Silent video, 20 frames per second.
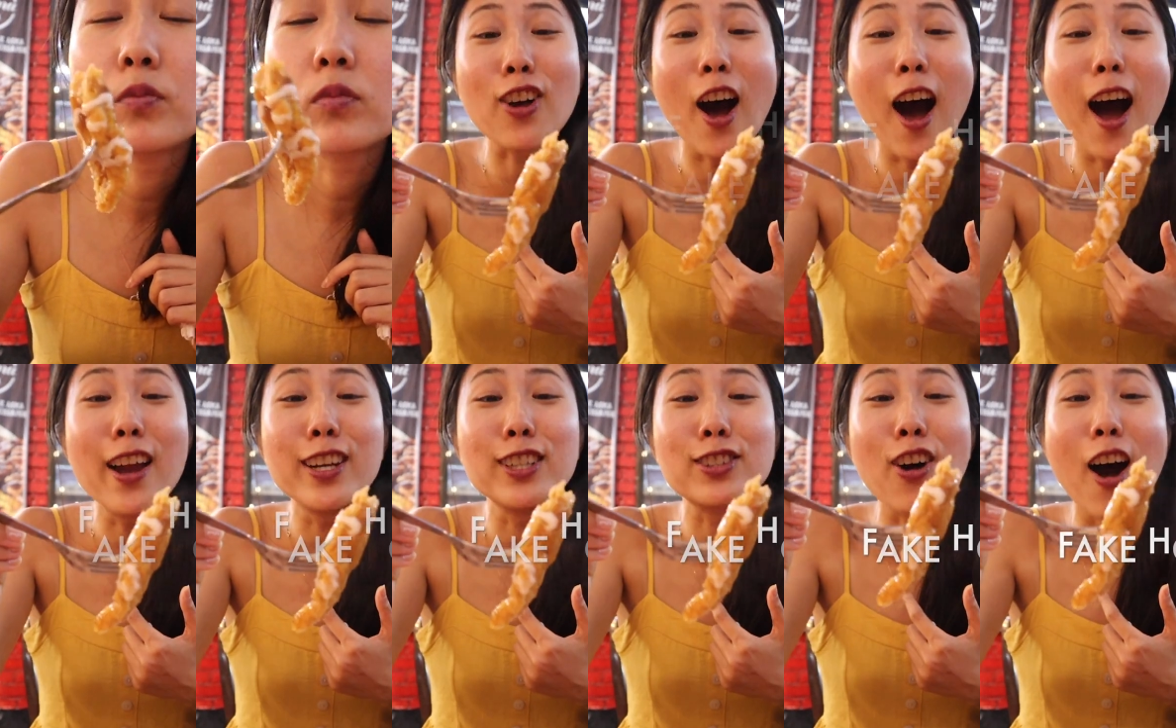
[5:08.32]

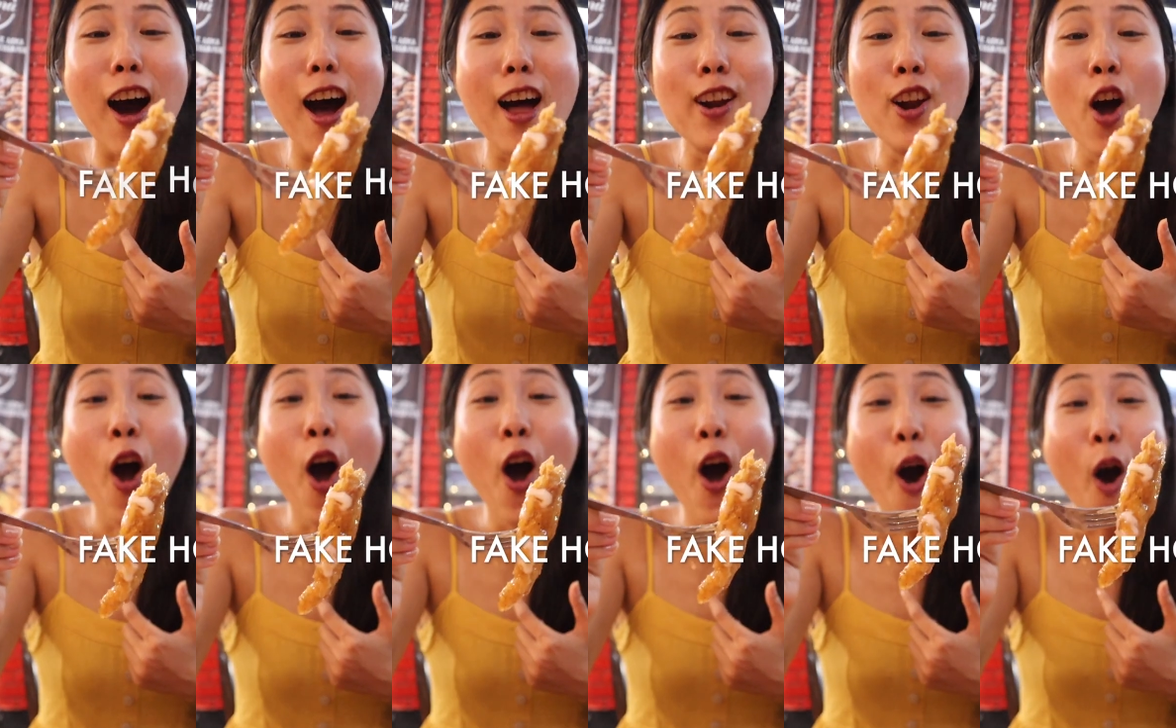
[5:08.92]
Hot, it's hot.
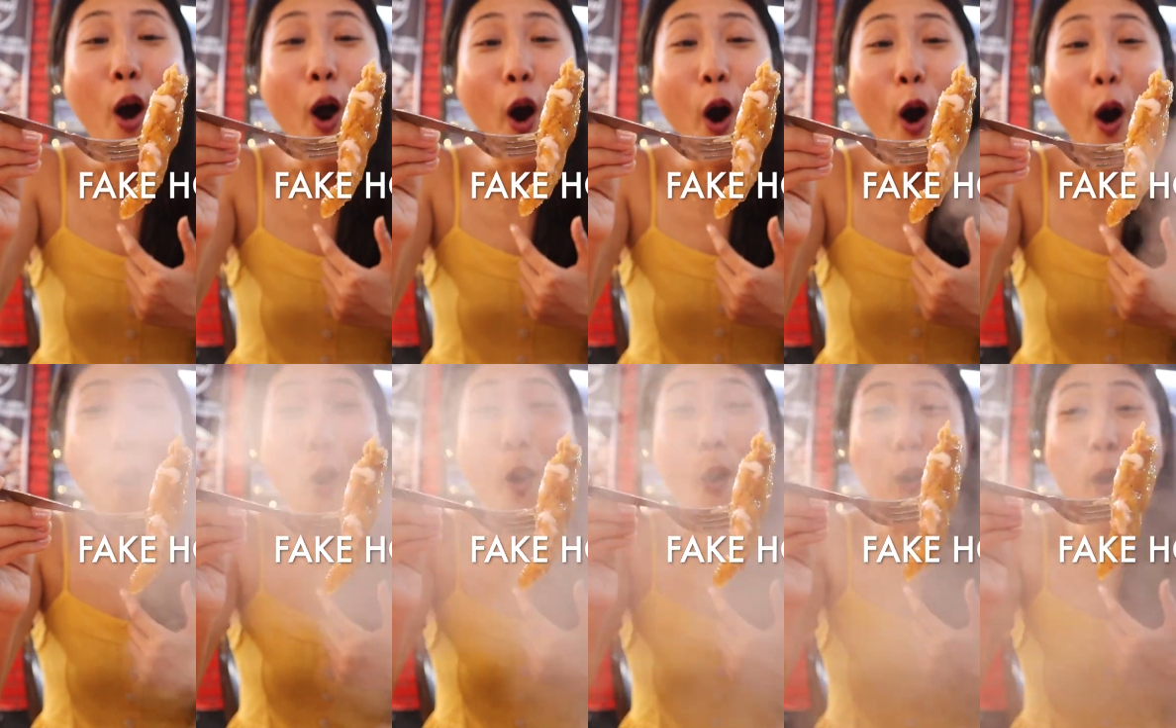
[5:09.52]

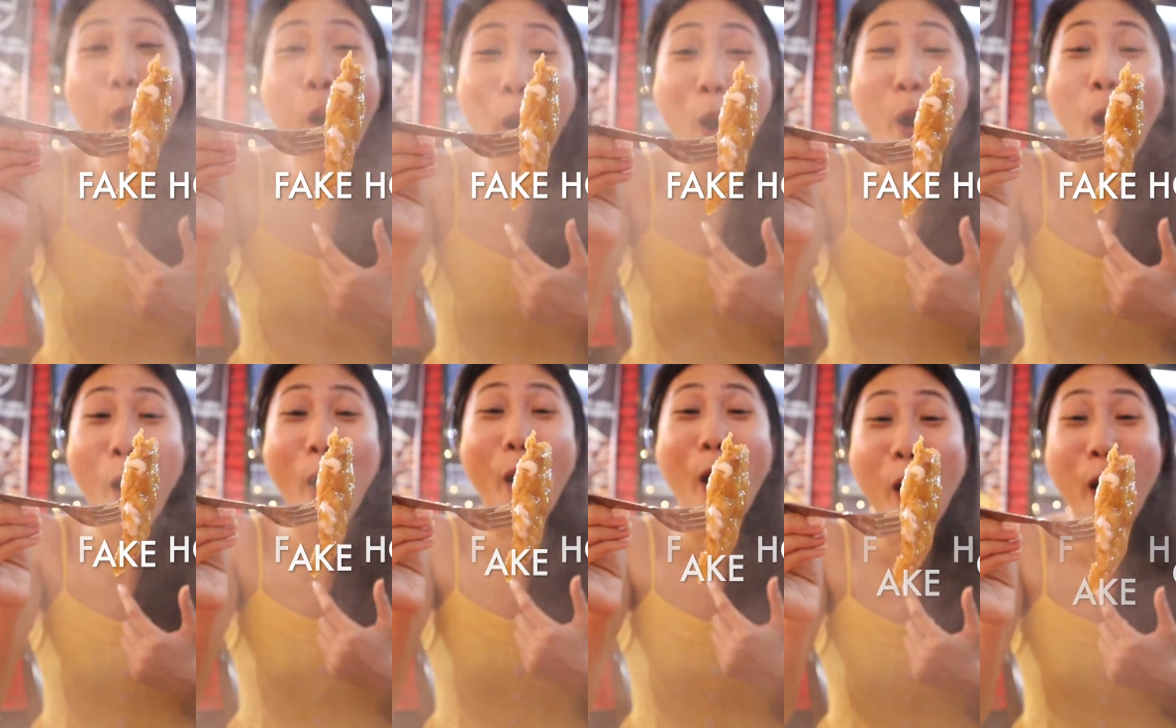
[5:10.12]

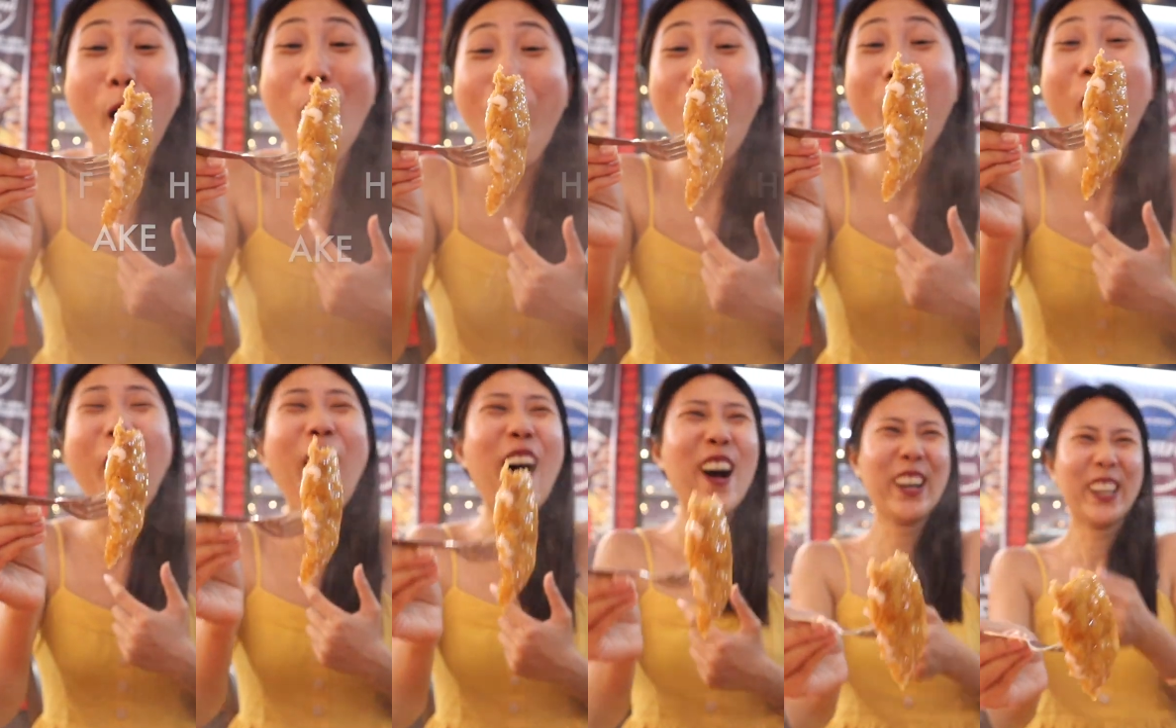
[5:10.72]
Oh!